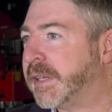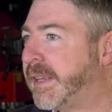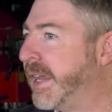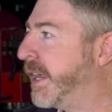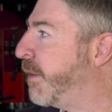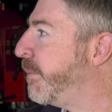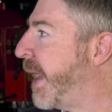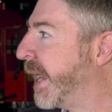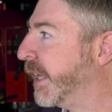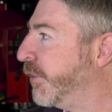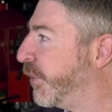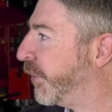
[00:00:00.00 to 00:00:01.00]
But they come
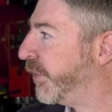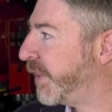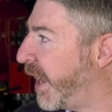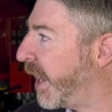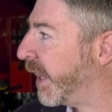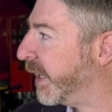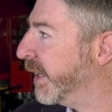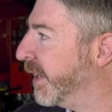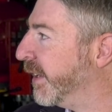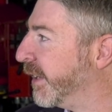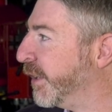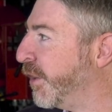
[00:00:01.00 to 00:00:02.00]
back and just say,
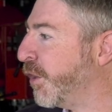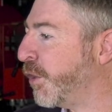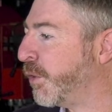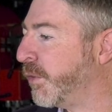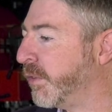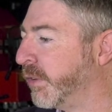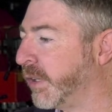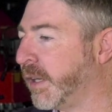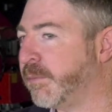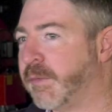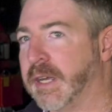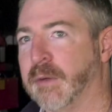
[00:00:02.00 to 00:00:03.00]

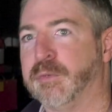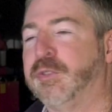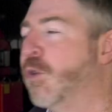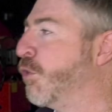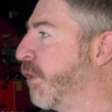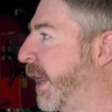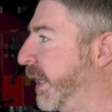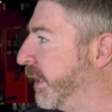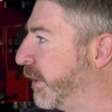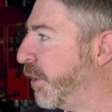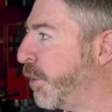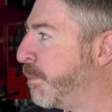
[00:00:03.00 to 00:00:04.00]
so
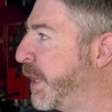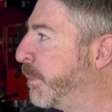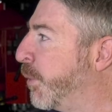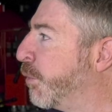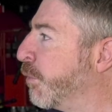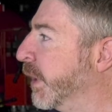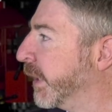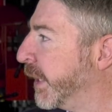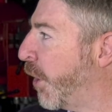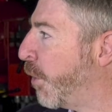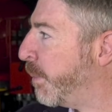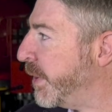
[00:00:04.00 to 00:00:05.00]
great. People
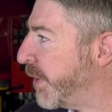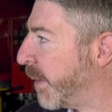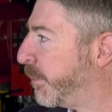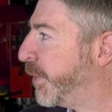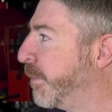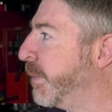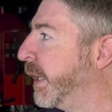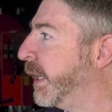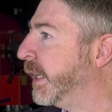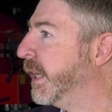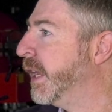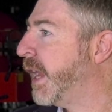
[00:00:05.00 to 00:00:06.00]
really opened up to
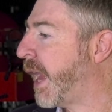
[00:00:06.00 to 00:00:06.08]
me.